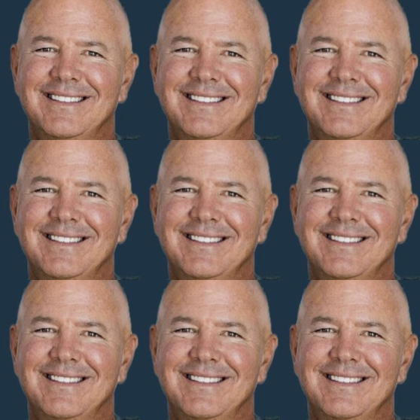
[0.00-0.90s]

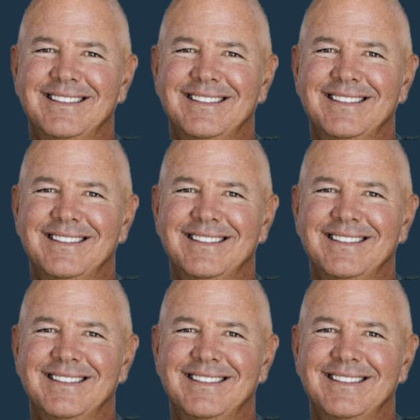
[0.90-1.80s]

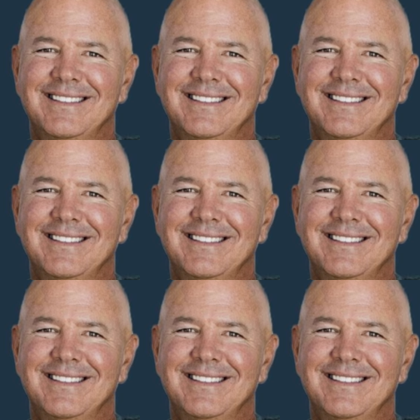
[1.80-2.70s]

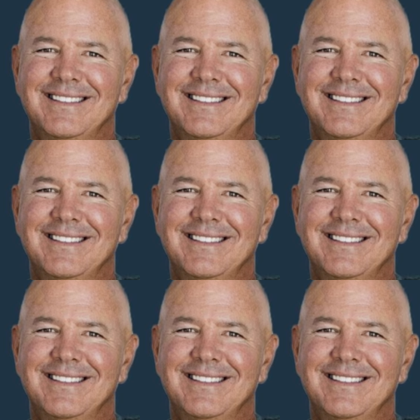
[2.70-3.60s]

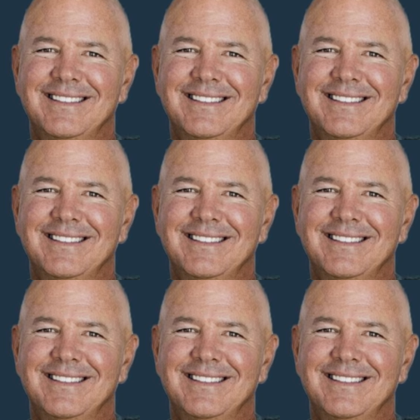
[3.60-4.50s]

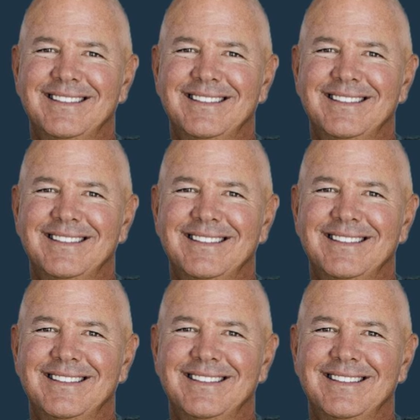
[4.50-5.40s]

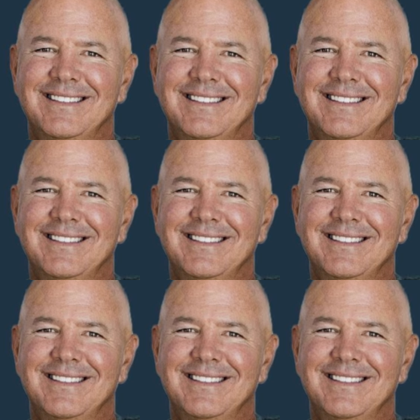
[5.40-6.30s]

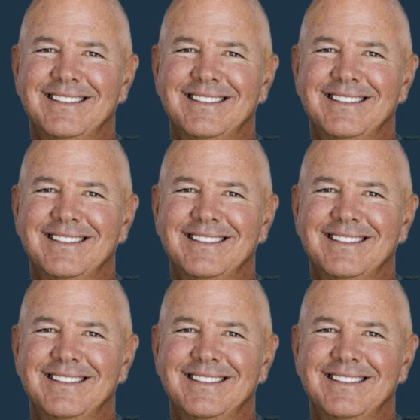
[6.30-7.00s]
[no speech]